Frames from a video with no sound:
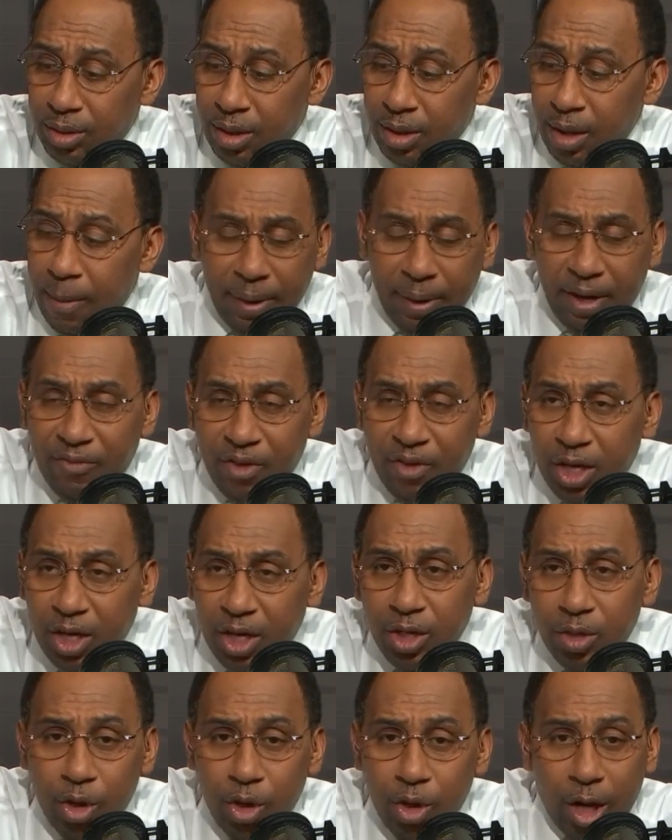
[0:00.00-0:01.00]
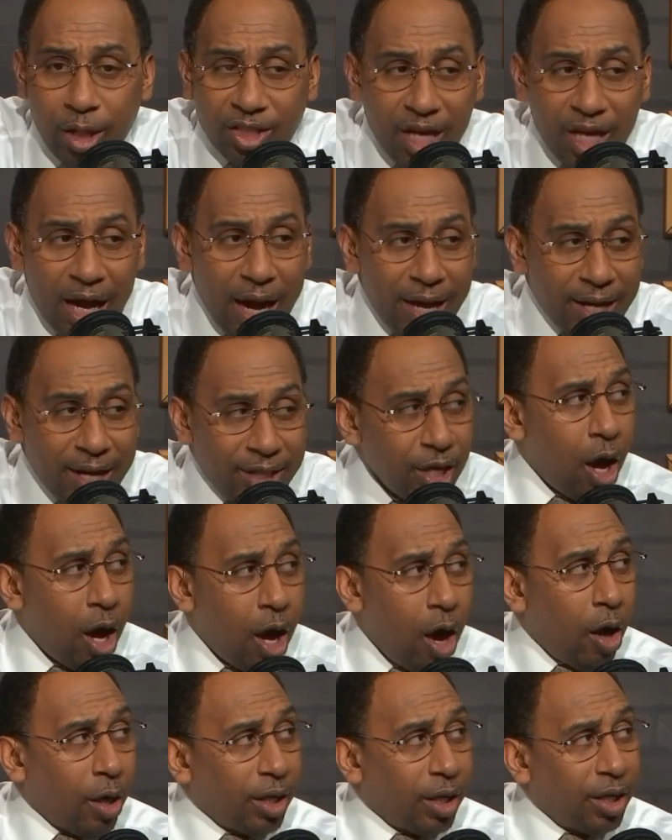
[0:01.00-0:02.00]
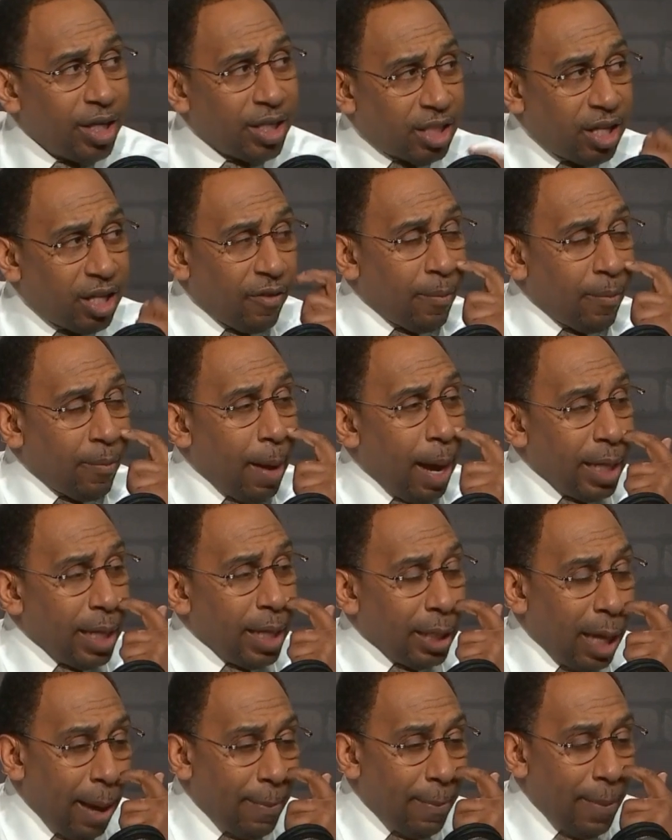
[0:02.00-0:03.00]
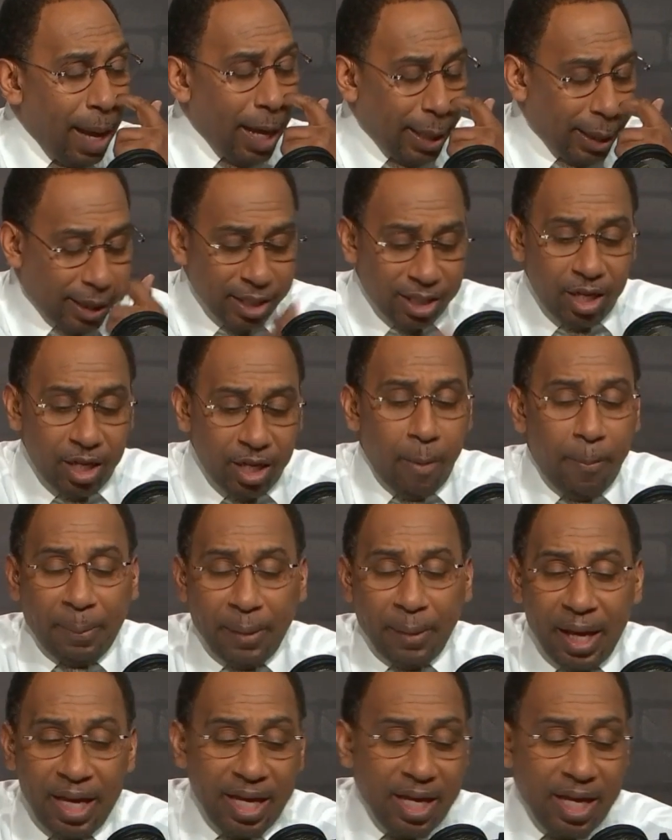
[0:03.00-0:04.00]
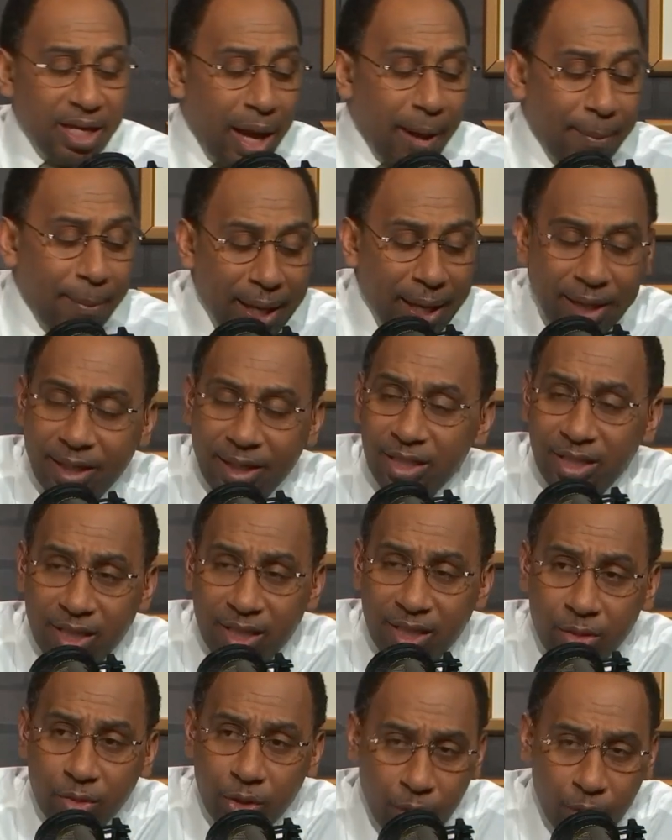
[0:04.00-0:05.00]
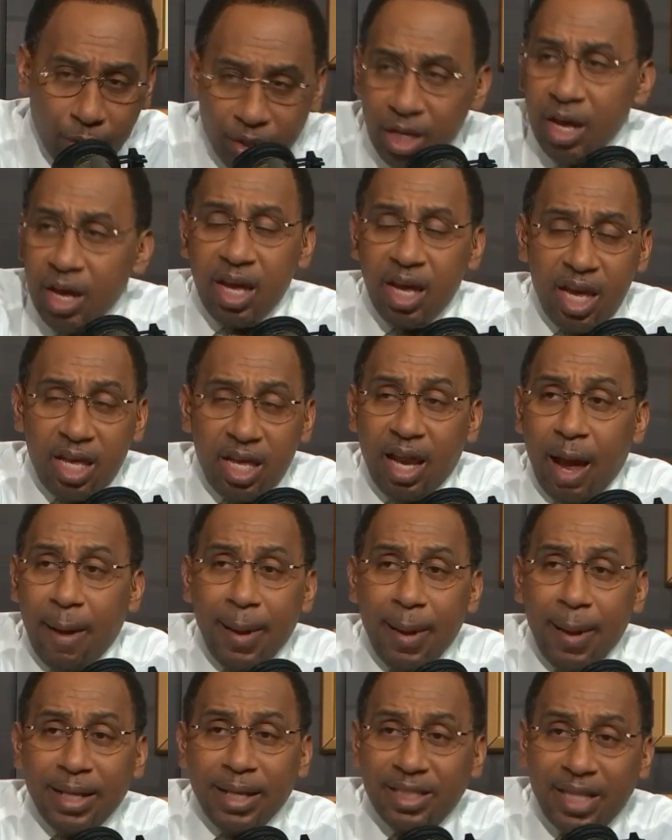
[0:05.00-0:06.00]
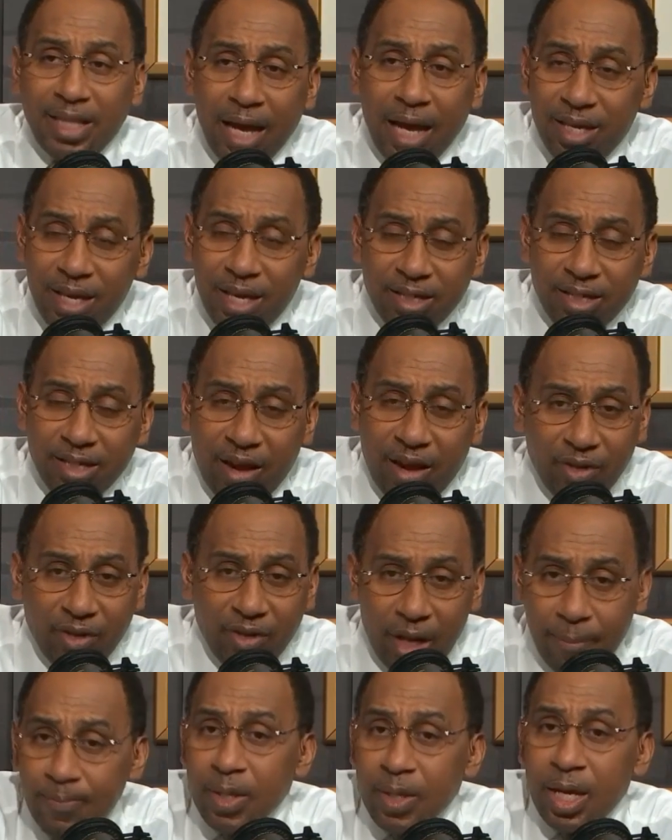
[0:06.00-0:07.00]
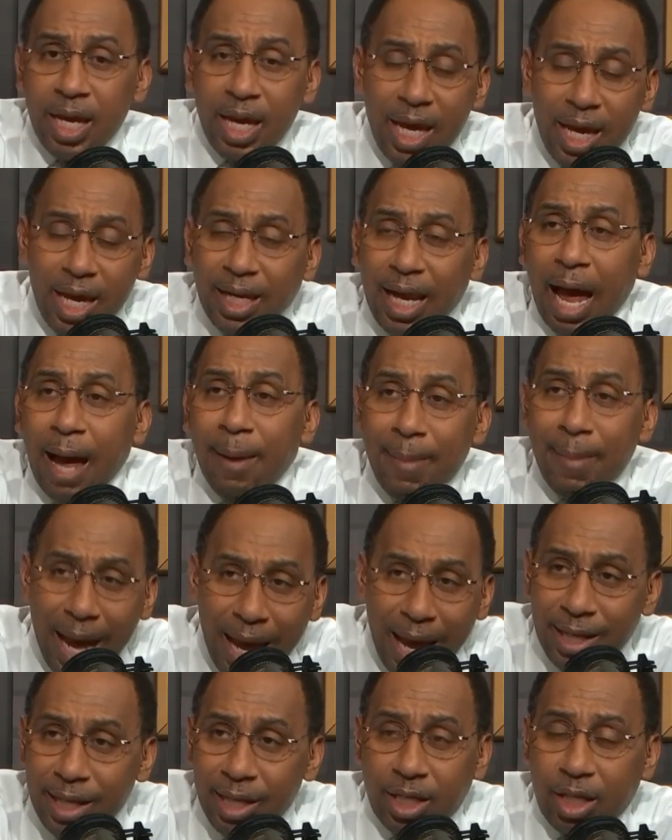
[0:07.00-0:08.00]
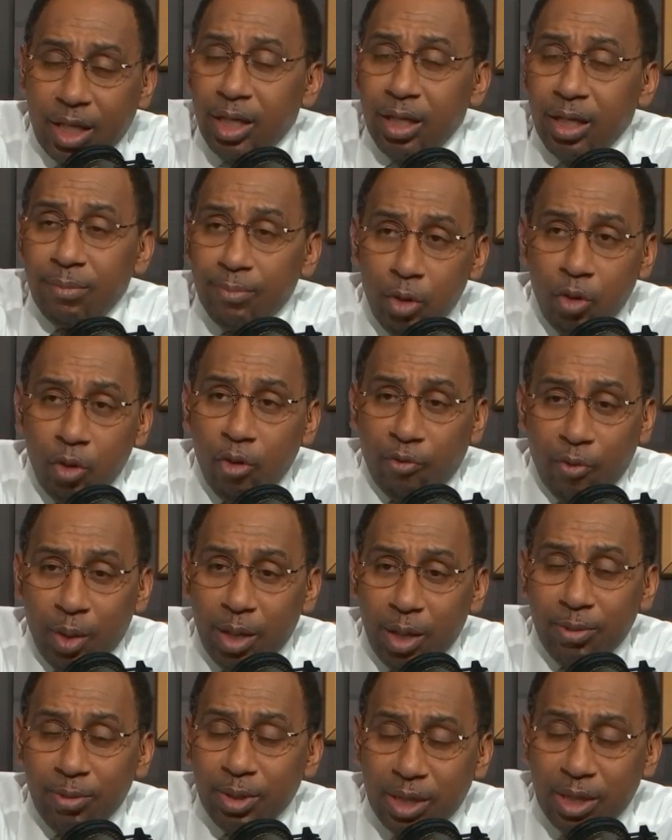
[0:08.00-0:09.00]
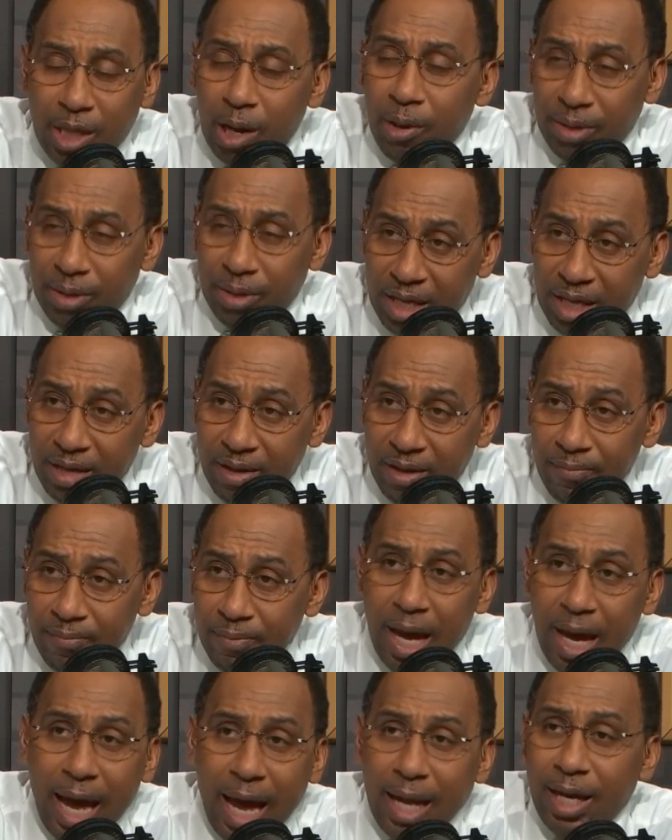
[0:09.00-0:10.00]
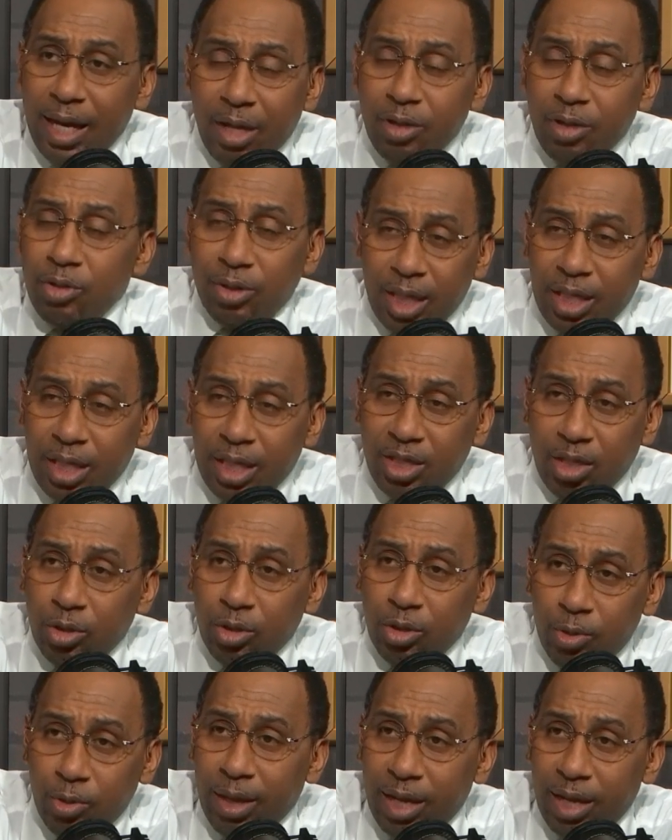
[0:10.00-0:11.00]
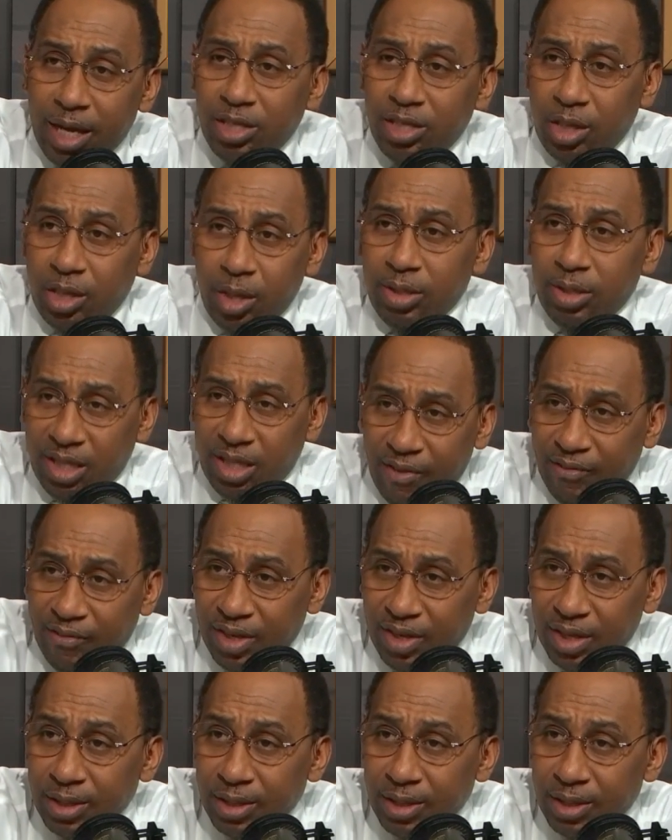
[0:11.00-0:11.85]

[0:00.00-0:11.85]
But if you're the New York Giants, all of this stuff about Eli Manning can still play, Eli Manning can still do this, Eli Manning's got years left in him. Eli Manning couldn't move when he was 30. How the hell you think he's going to do at age 37?